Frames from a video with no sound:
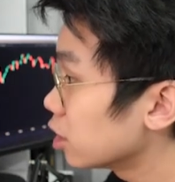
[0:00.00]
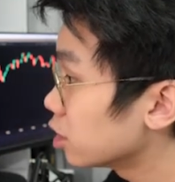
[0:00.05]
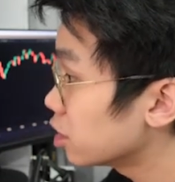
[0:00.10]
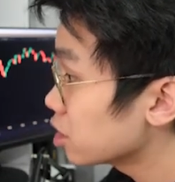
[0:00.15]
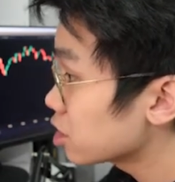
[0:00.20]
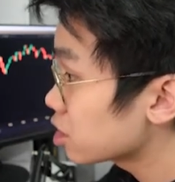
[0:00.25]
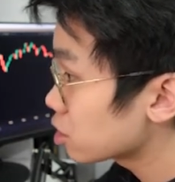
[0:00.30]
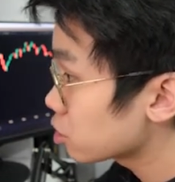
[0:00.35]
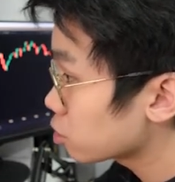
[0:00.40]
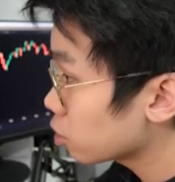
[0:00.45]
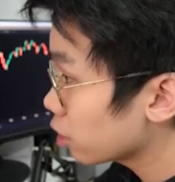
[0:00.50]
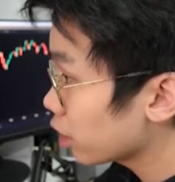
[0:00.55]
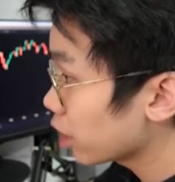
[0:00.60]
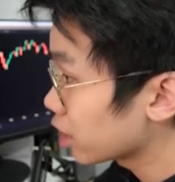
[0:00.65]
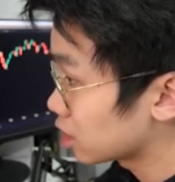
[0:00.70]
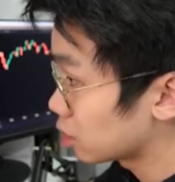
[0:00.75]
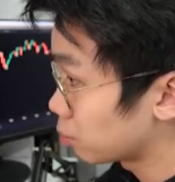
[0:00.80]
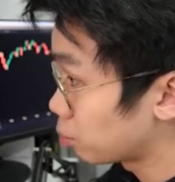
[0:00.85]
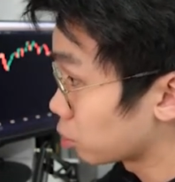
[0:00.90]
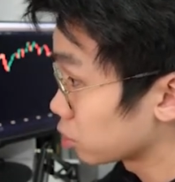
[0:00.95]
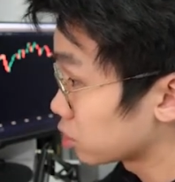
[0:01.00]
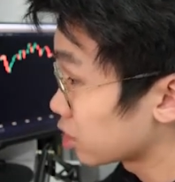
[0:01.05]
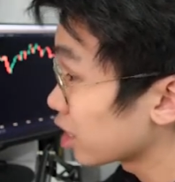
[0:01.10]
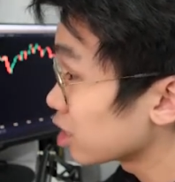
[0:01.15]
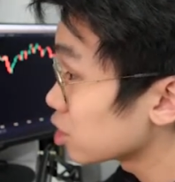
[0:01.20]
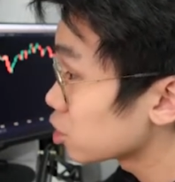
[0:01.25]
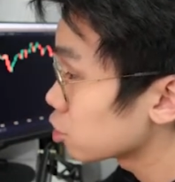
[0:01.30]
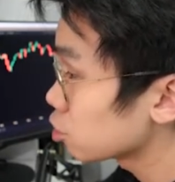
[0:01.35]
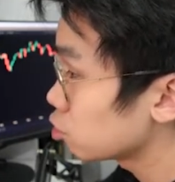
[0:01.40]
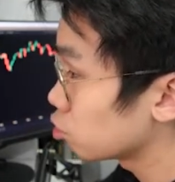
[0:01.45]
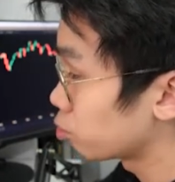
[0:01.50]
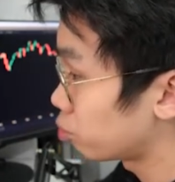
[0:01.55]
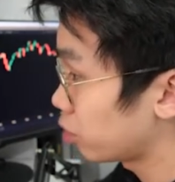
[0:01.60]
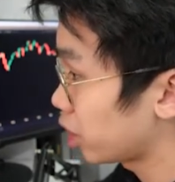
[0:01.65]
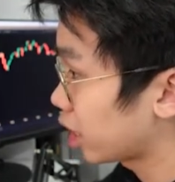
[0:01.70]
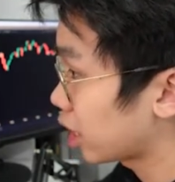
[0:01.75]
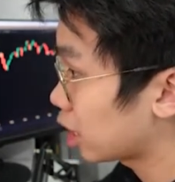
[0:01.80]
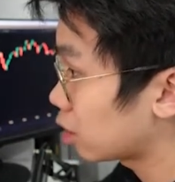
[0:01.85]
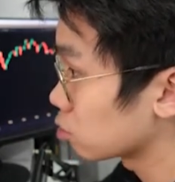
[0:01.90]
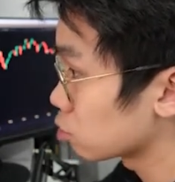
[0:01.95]
this stock has a potential to
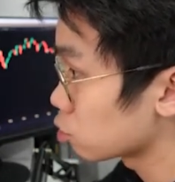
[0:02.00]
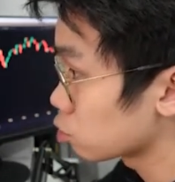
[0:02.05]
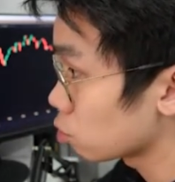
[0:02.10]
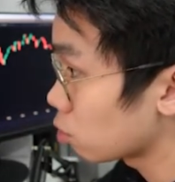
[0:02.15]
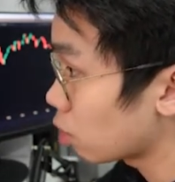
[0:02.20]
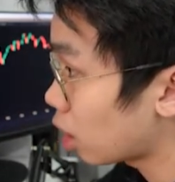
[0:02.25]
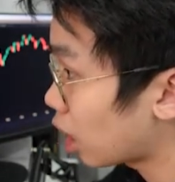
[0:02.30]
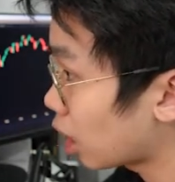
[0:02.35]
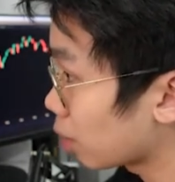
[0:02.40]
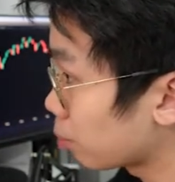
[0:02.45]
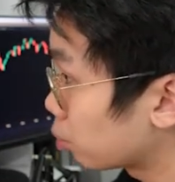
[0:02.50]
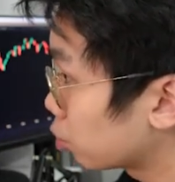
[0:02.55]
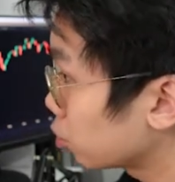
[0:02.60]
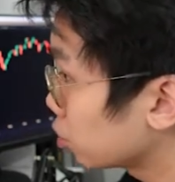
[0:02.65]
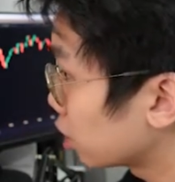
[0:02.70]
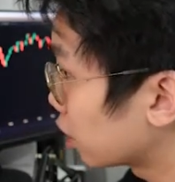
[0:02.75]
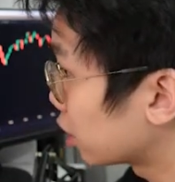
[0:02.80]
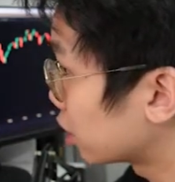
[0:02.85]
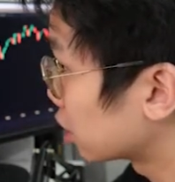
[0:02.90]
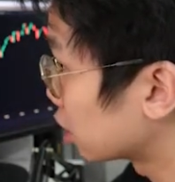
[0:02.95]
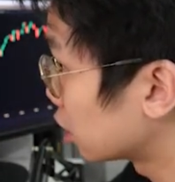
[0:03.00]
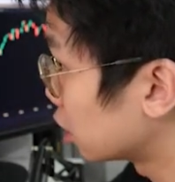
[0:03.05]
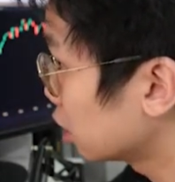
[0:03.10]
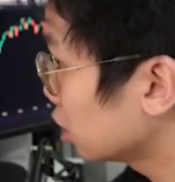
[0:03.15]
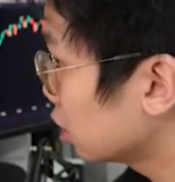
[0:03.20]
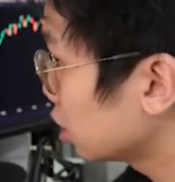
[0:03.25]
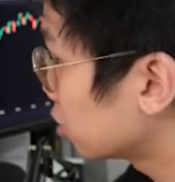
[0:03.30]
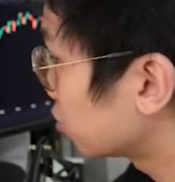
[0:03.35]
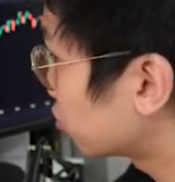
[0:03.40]
break out. So I put an alert